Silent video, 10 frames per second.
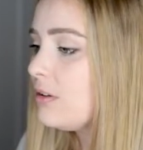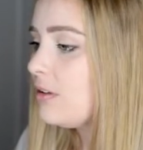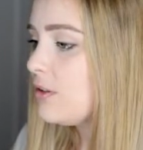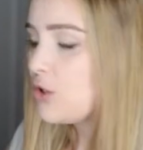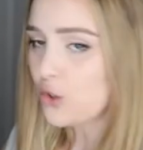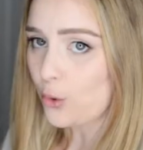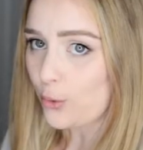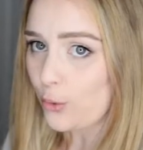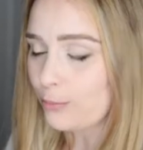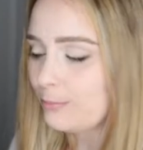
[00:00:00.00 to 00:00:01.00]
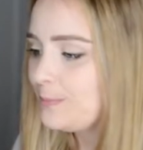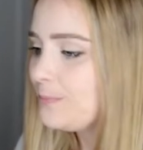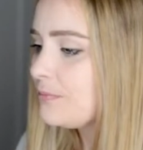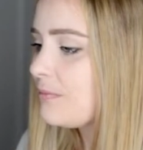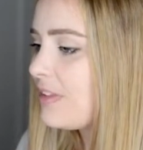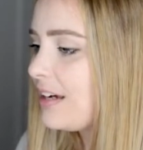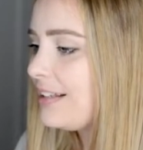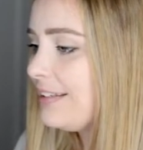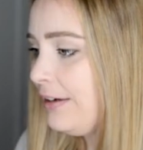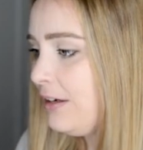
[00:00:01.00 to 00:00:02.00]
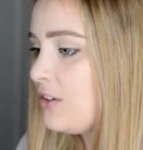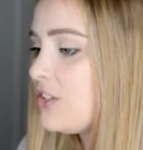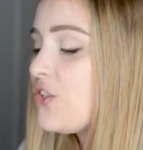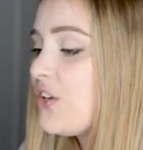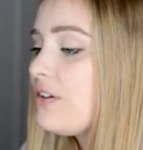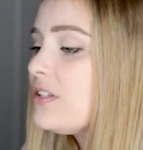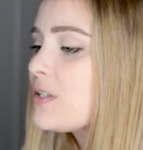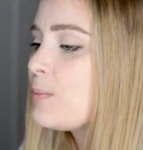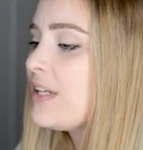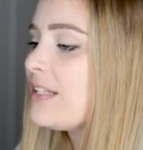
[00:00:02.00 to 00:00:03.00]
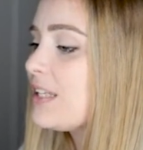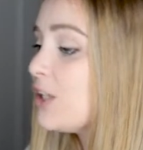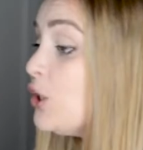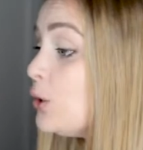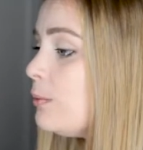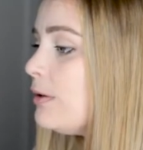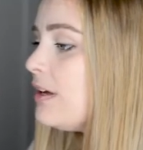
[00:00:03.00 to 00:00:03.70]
the showroom. Clicking on the chair displays the cube,